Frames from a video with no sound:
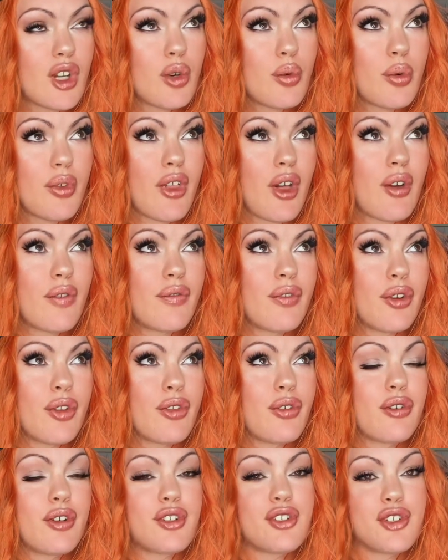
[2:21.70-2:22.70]
Without
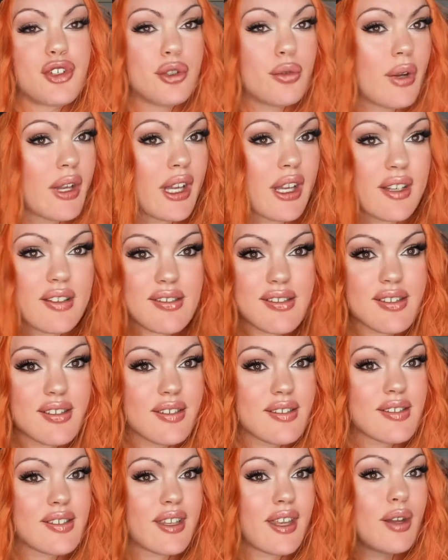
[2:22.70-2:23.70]
further ado, I guess
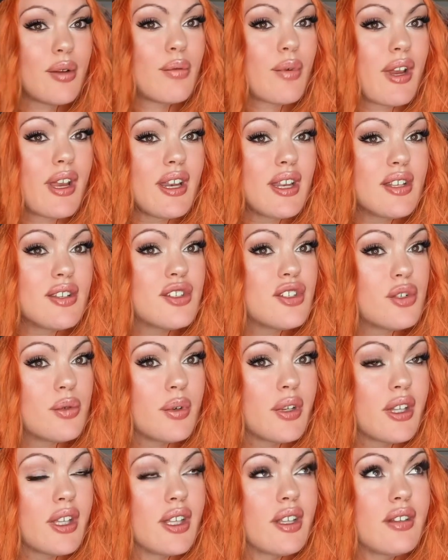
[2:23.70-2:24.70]
let's get right into
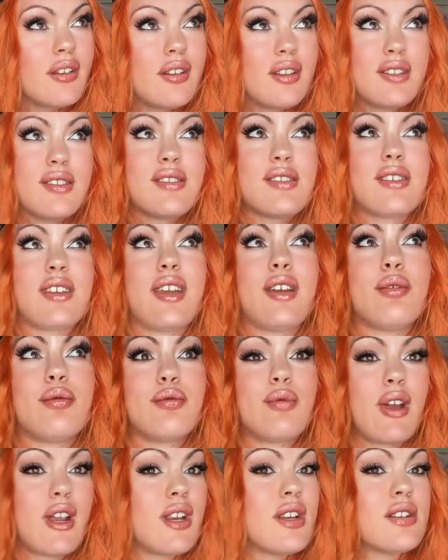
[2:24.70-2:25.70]
it. Let's get
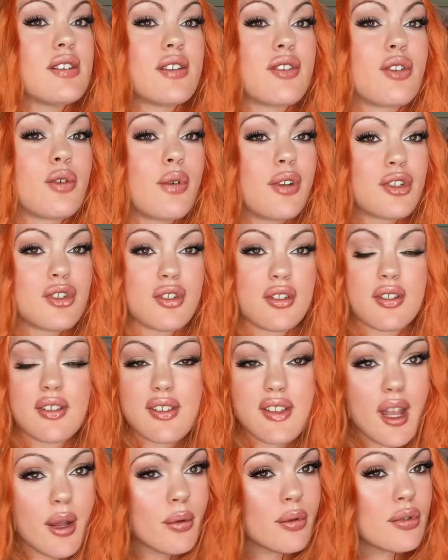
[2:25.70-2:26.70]
right into the questions,
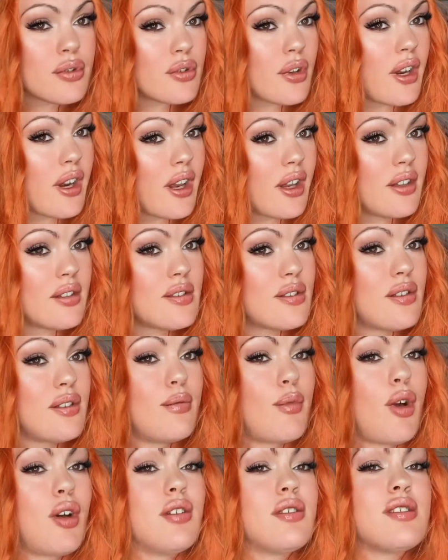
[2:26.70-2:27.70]
and I will try to answer
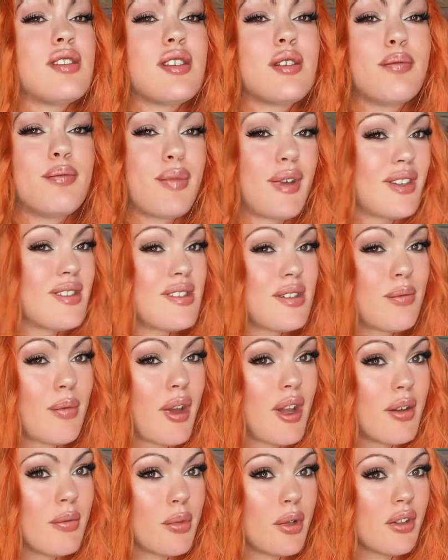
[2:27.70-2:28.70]
them all to the best of
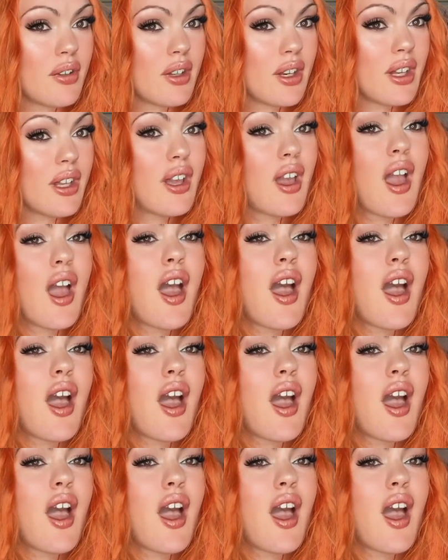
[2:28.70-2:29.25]
my ability.